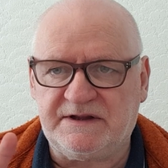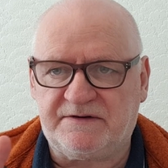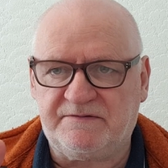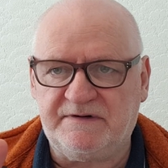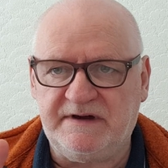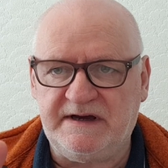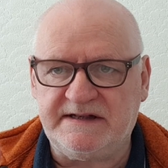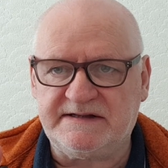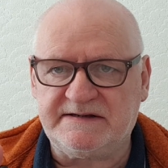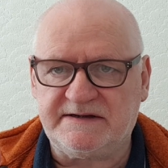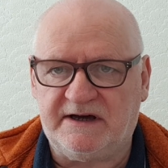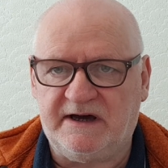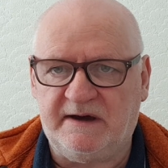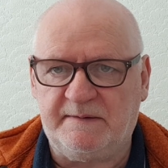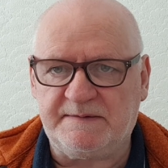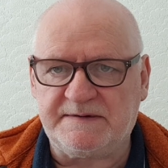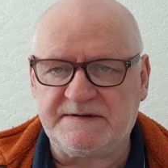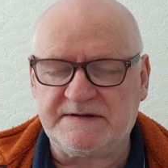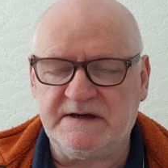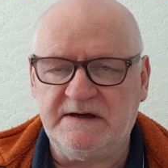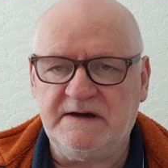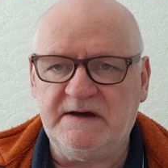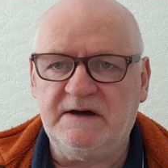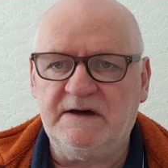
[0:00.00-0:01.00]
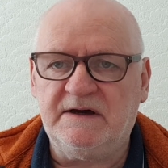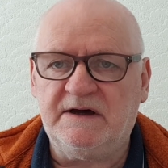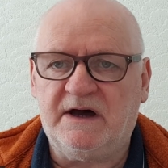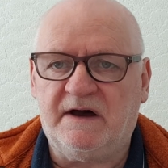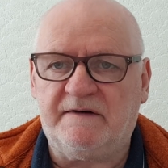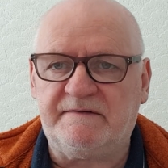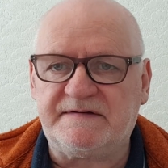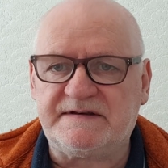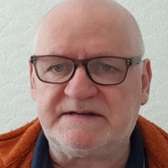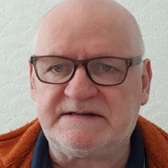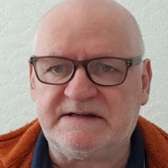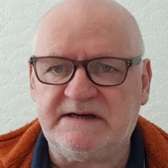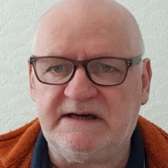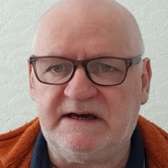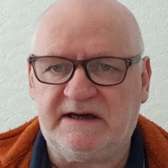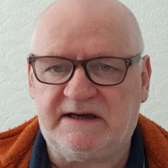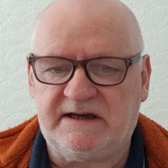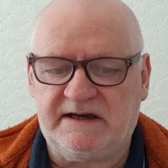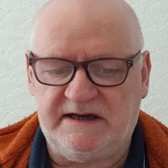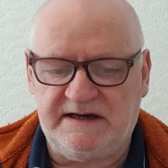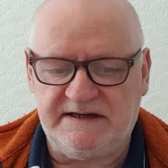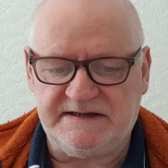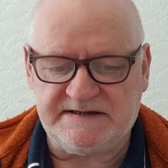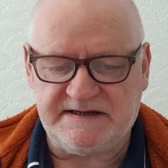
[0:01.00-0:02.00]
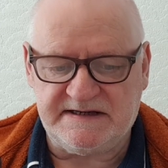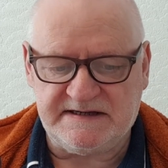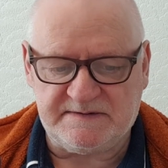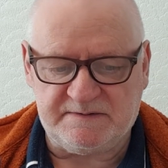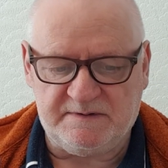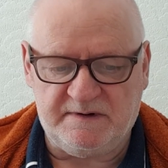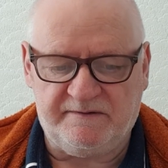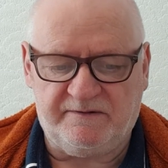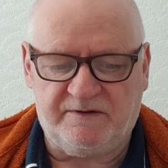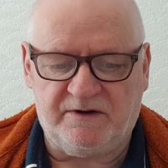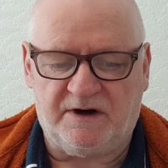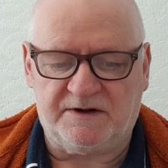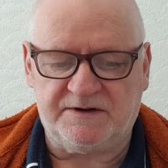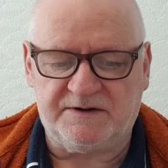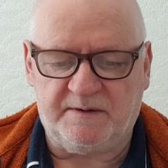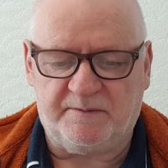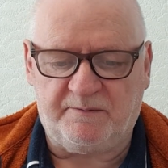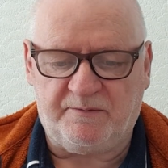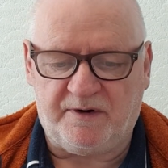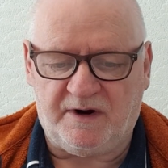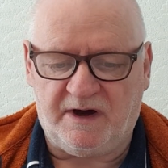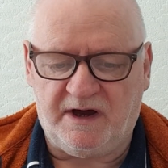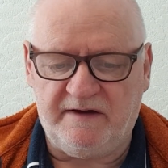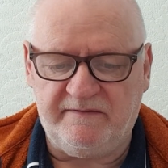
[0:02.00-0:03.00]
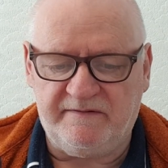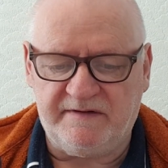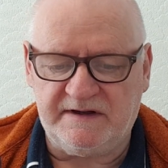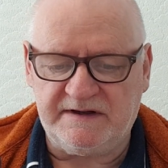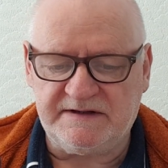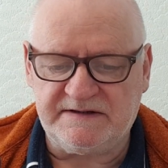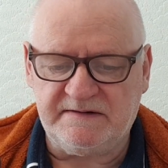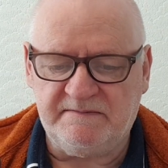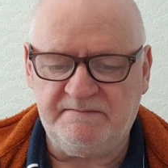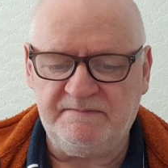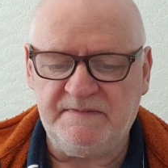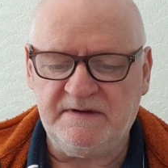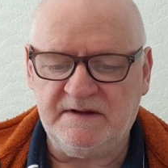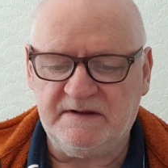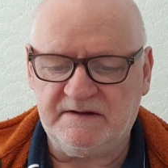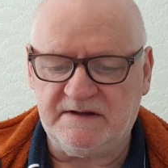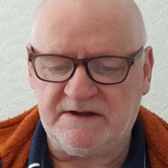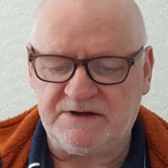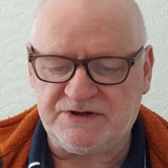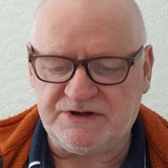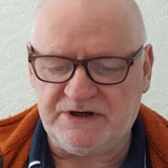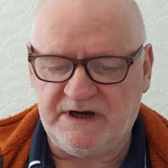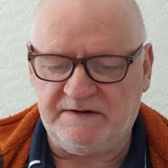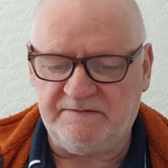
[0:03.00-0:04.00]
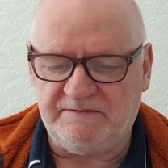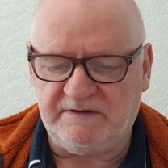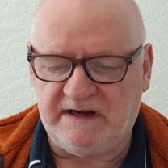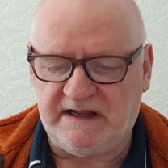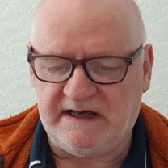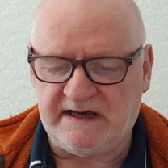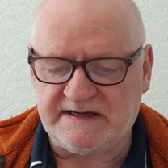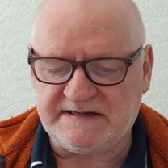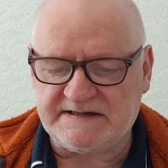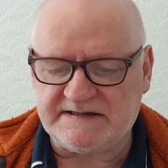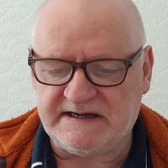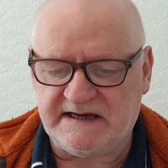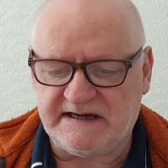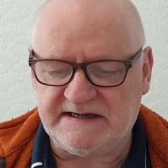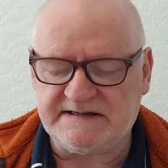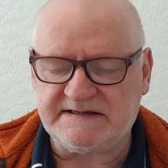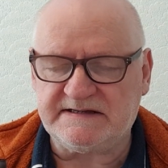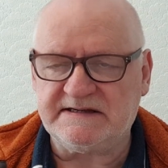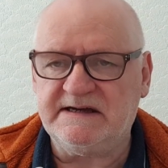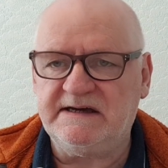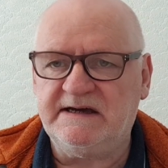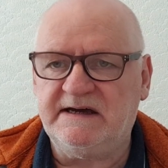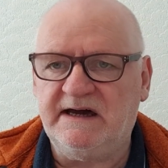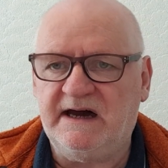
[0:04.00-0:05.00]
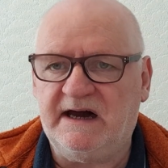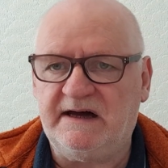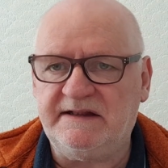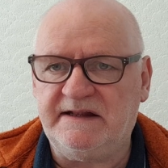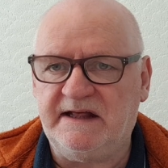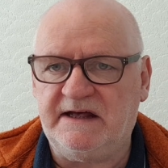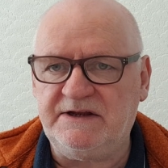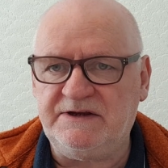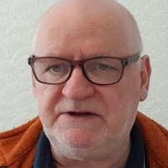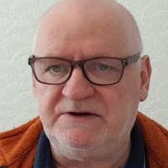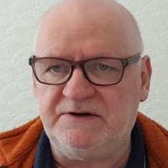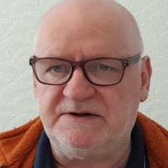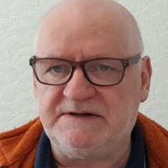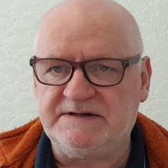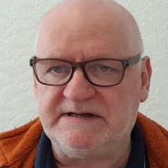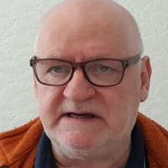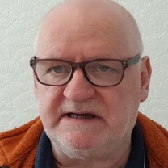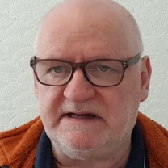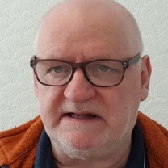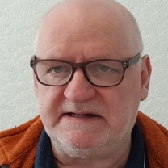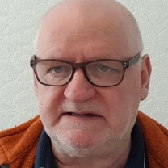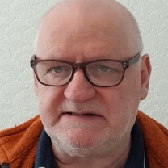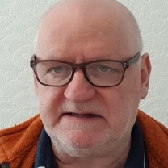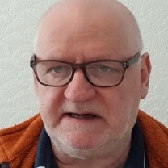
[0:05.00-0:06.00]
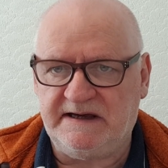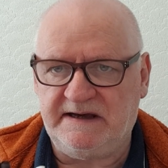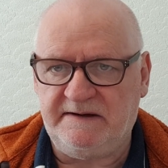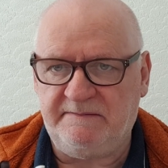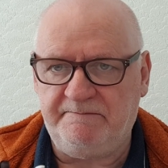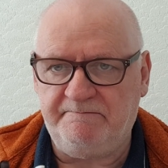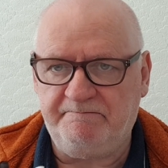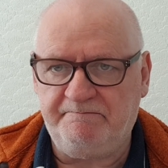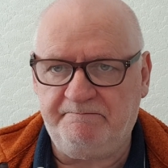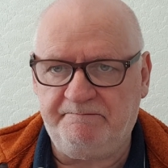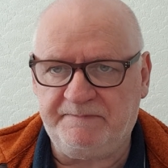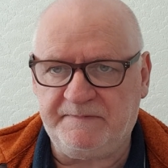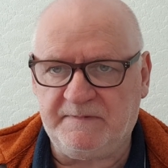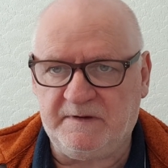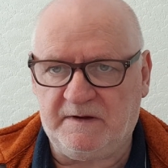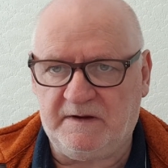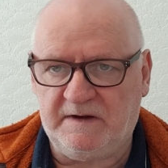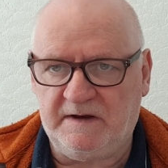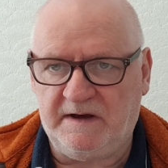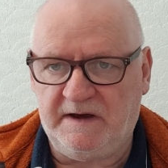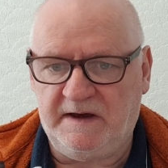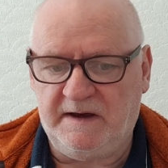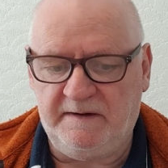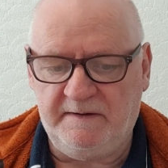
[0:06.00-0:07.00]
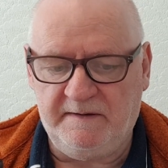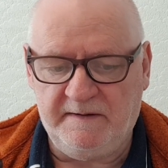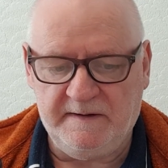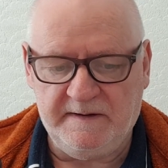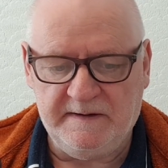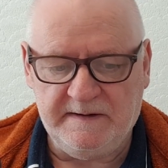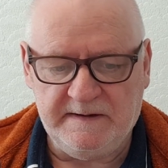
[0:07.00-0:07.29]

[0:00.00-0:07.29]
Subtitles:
three types of staircases. We've got the private, the general access, and then utility. Okay.